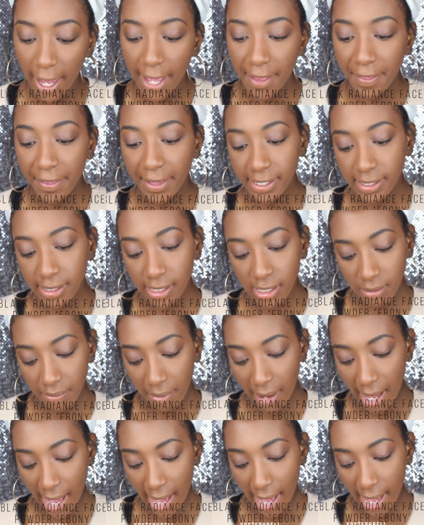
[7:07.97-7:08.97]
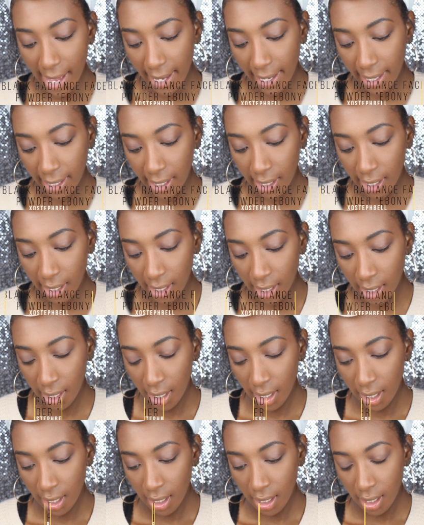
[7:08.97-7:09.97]
And this is by,
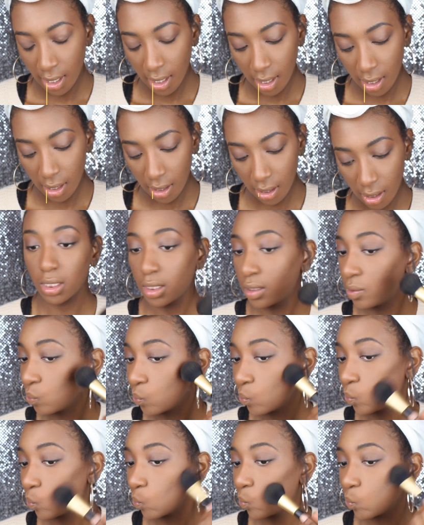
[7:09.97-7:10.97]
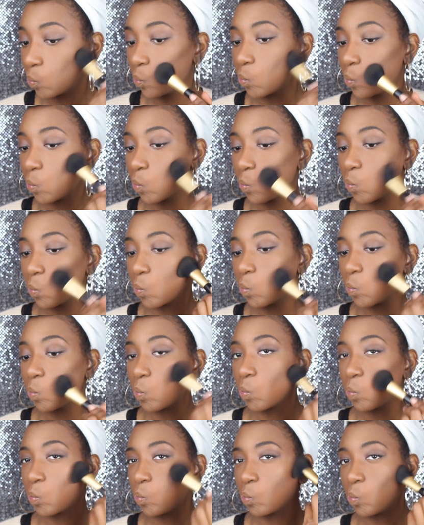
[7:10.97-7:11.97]
who is this by? Black
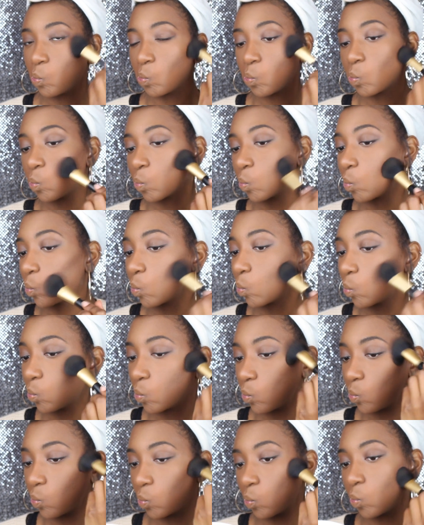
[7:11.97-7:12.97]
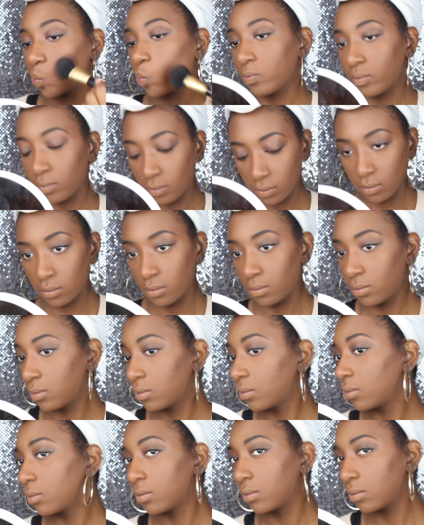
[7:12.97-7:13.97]
Radiance, and this is in the color
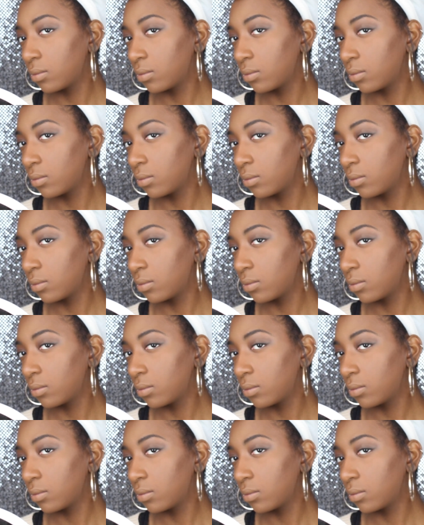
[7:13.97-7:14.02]
Ebony.